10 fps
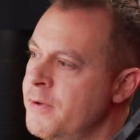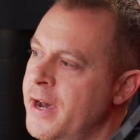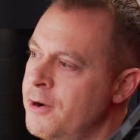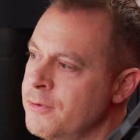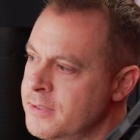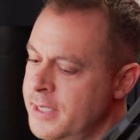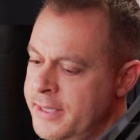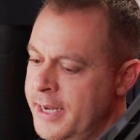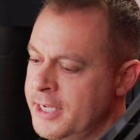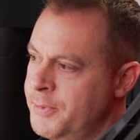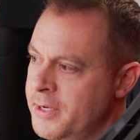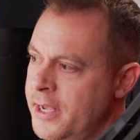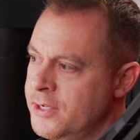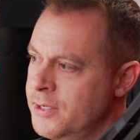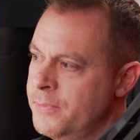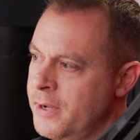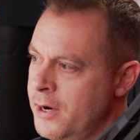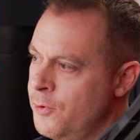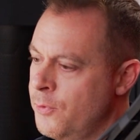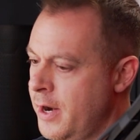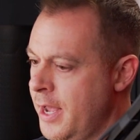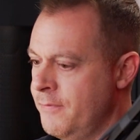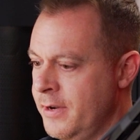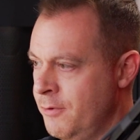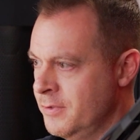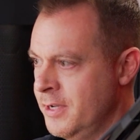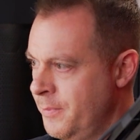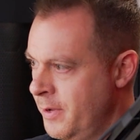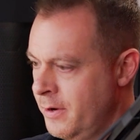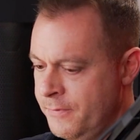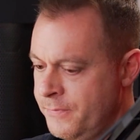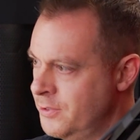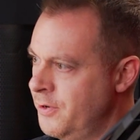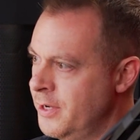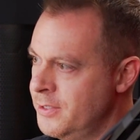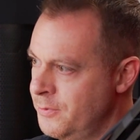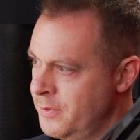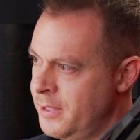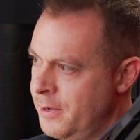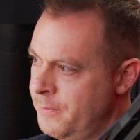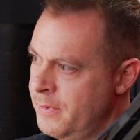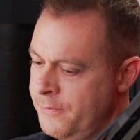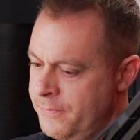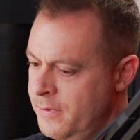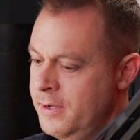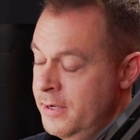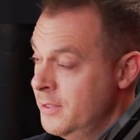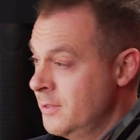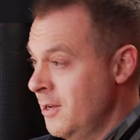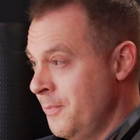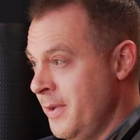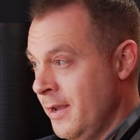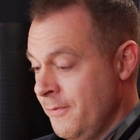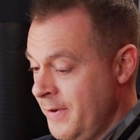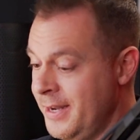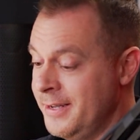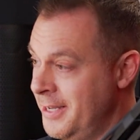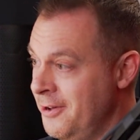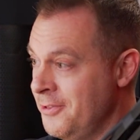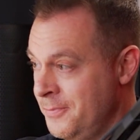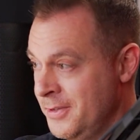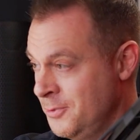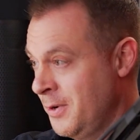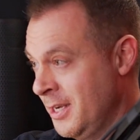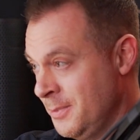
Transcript: if I don't set that expectation, but I don't want to have any resentment or frustration with them if because it's on me. If I didn't tell them this is what I